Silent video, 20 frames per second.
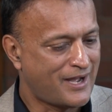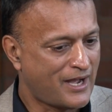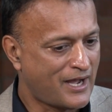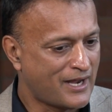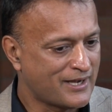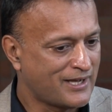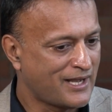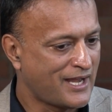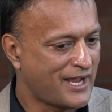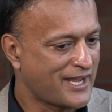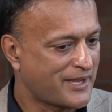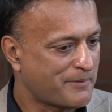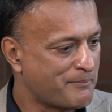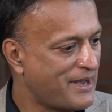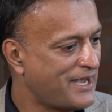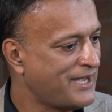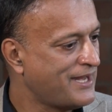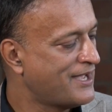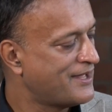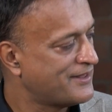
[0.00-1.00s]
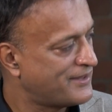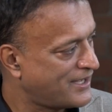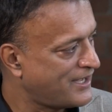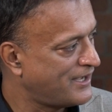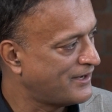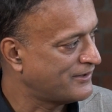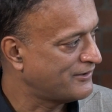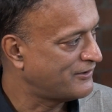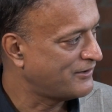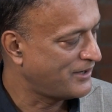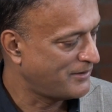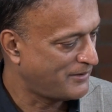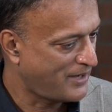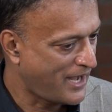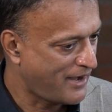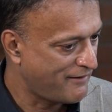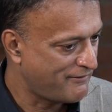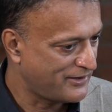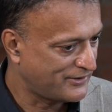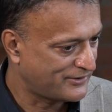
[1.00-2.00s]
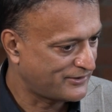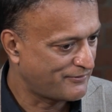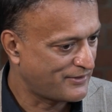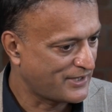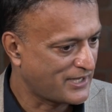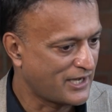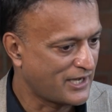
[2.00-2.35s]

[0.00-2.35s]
Unlike many other areas of the